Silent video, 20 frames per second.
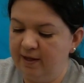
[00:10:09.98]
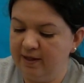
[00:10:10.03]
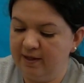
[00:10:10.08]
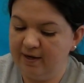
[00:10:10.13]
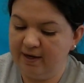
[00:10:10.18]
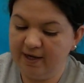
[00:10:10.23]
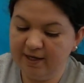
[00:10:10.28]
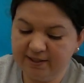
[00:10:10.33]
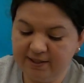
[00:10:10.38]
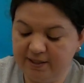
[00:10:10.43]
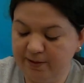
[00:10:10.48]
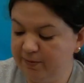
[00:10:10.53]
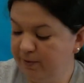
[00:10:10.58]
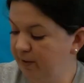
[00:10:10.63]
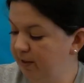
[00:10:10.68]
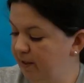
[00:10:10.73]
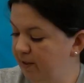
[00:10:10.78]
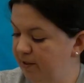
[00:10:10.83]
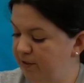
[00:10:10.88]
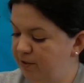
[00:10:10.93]
The next thing we're
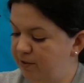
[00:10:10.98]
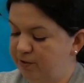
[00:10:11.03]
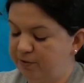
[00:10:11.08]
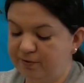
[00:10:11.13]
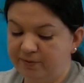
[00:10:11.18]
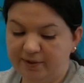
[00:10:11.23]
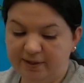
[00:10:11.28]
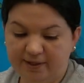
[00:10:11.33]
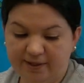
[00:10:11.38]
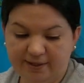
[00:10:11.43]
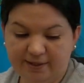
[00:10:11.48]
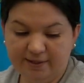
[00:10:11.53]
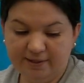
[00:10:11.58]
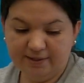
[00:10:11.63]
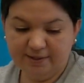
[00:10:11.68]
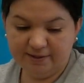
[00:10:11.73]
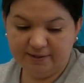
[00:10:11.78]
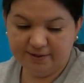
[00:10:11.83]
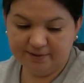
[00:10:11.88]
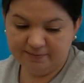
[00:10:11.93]
gonna do
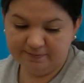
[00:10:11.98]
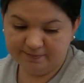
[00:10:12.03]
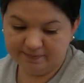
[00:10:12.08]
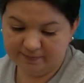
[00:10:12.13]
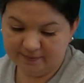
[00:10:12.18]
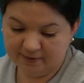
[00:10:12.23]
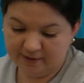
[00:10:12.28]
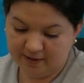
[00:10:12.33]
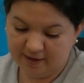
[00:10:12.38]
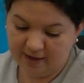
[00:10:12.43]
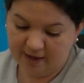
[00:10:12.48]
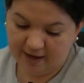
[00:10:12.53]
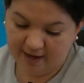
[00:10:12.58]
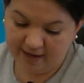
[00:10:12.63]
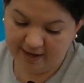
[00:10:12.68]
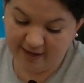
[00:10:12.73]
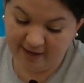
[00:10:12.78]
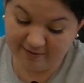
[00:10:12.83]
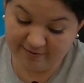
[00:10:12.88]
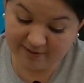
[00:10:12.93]
is, I
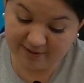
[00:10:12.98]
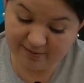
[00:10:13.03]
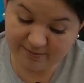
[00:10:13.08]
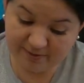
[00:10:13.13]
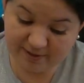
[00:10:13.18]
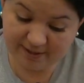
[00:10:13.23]
have some